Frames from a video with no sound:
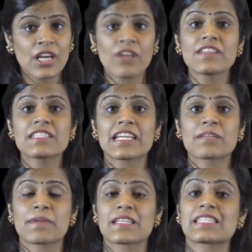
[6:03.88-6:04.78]
none of the
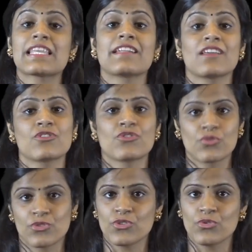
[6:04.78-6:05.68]
statements that I
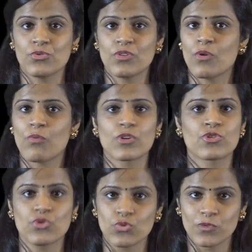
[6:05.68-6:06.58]
showed you
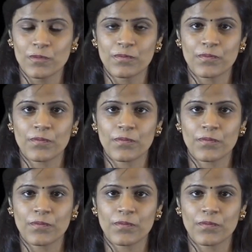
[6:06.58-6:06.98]
was true.